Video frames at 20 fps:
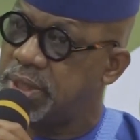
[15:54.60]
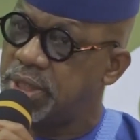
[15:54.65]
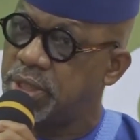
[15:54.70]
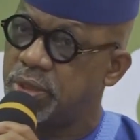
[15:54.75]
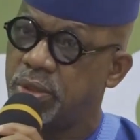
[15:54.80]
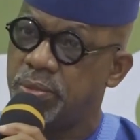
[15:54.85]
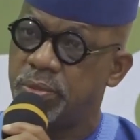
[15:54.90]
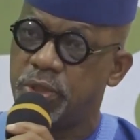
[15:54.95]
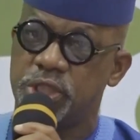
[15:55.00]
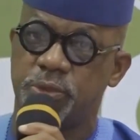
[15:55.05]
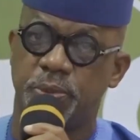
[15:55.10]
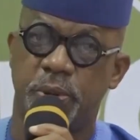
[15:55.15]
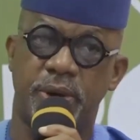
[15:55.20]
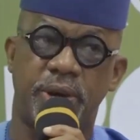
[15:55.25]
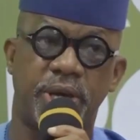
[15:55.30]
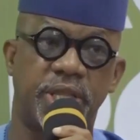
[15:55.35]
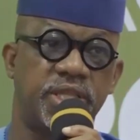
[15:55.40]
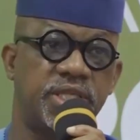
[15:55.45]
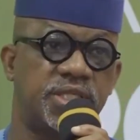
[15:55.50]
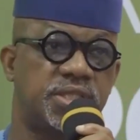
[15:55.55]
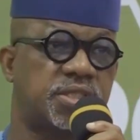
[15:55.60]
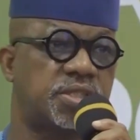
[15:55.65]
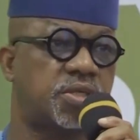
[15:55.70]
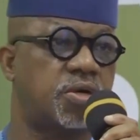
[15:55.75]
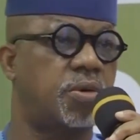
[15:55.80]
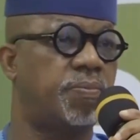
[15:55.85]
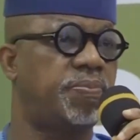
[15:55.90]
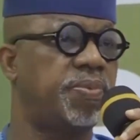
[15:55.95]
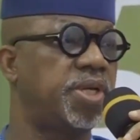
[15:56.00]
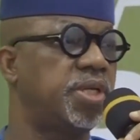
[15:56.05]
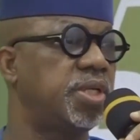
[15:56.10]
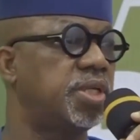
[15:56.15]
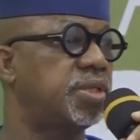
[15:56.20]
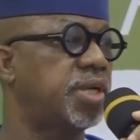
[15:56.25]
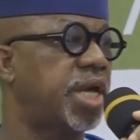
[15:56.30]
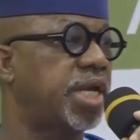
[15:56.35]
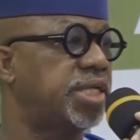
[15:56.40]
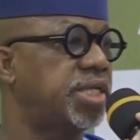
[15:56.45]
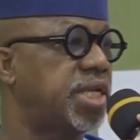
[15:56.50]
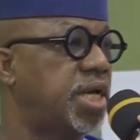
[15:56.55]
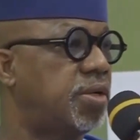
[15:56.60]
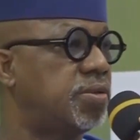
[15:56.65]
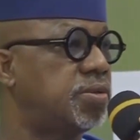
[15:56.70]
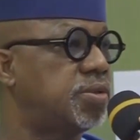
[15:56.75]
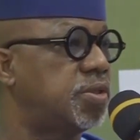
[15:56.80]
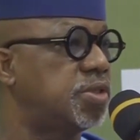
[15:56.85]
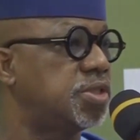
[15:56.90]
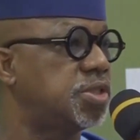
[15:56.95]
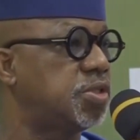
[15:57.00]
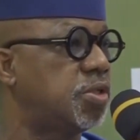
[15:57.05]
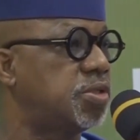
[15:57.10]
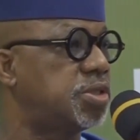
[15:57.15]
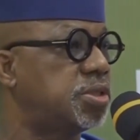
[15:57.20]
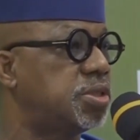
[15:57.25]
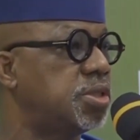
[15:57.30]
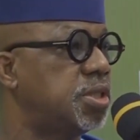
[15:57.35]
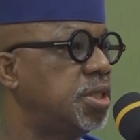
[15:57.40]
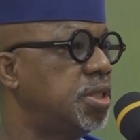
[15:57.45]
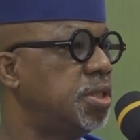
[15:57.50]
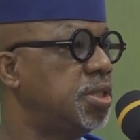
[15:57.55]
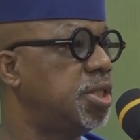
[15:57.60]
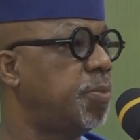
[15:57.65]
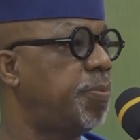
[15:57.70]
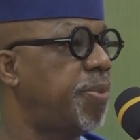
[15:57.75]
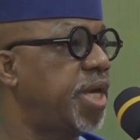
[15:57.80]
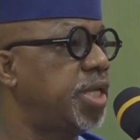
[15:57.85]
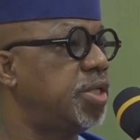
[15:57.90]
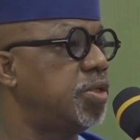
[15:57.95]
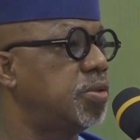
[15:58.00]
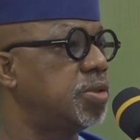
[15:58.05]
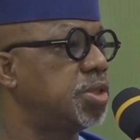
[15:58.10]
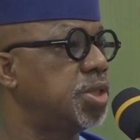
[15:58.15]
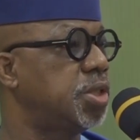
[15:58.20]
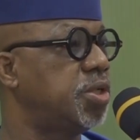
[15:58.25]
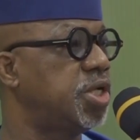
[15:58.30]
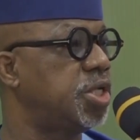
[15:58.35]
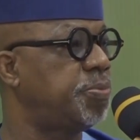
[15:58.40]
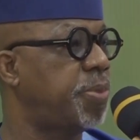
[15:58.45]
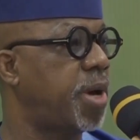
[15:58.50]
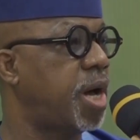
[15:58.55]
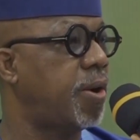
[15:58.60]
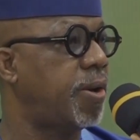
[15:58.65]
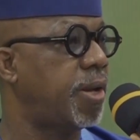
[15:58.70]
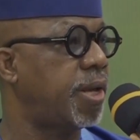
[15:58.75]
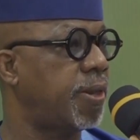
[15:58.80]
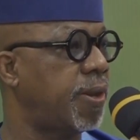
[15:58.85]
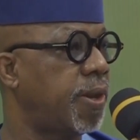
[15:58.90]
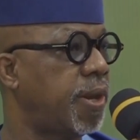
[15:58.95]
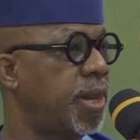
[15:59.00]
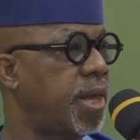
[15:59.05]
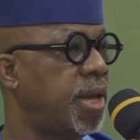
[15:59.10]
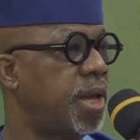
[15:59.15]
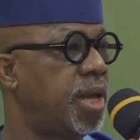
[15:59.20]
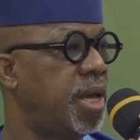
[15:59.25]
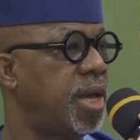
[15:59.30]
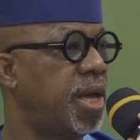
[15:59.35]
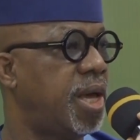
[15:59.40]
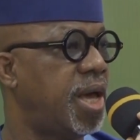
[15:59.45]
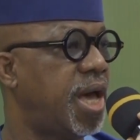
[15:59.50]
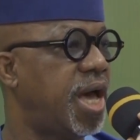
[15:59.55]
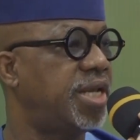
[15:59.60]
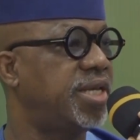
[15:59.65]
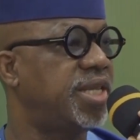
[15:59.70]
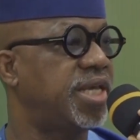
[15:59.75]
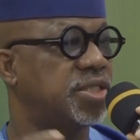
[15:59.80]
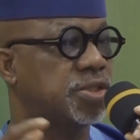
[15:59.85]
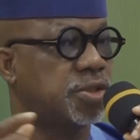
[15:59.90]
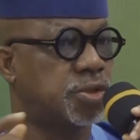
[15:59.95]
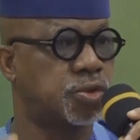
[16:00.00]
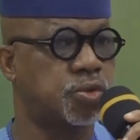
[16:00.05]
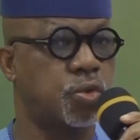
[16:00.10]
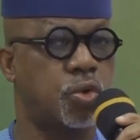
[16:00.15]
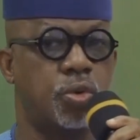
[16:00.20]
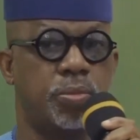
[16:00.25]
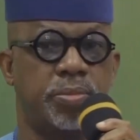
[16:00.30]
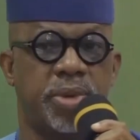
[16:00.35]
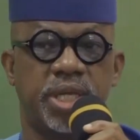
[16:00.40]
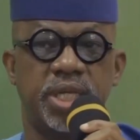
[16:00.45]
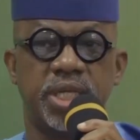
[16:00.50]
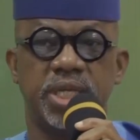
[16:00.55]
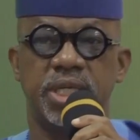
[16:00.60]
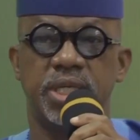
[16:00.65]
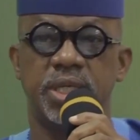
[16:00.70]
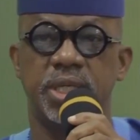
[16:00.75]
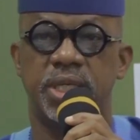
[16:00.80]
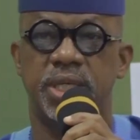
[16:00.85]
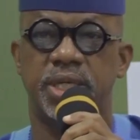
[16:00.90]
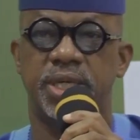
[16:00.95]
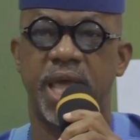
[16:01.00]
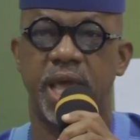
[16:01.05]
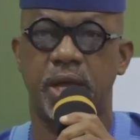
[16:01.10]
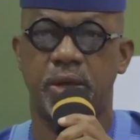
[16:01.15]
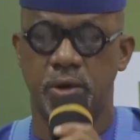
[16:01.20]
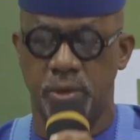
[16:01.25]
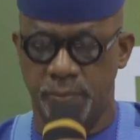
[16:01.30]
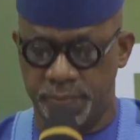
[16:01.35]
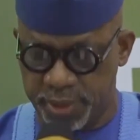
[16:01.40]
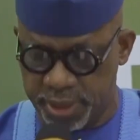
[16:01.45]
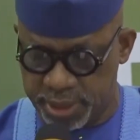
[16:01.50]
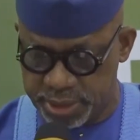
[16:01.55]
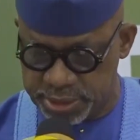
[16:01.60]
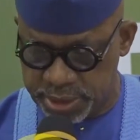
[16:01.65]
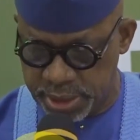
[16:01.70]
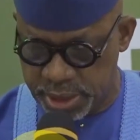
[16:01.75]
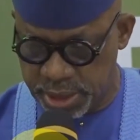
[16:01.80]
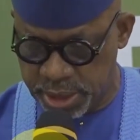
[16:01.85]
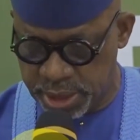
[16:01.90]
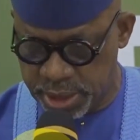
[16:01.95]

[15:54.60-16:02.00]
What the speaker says: you know, much power. This company right now does not depend on grid power. And there's so many like companies